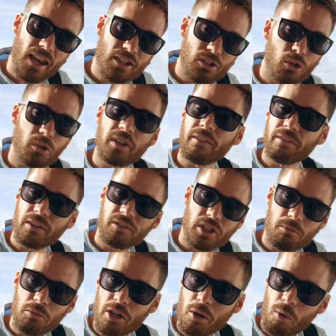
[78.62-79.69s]
and it's only a
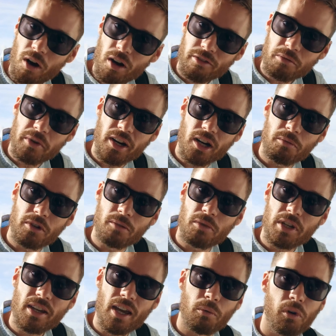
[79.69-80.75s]
15-minute walk from our
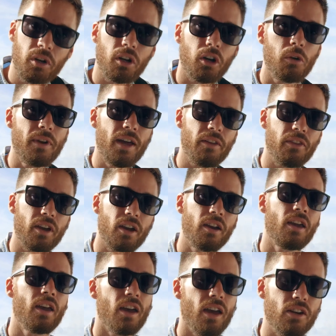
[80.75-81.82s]
Airbnb, and we're going to go down there
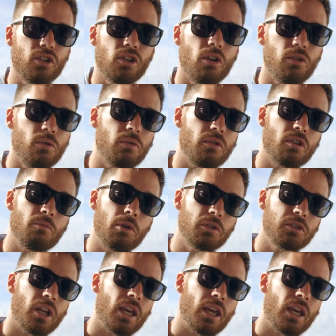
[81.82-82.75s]
and show you the most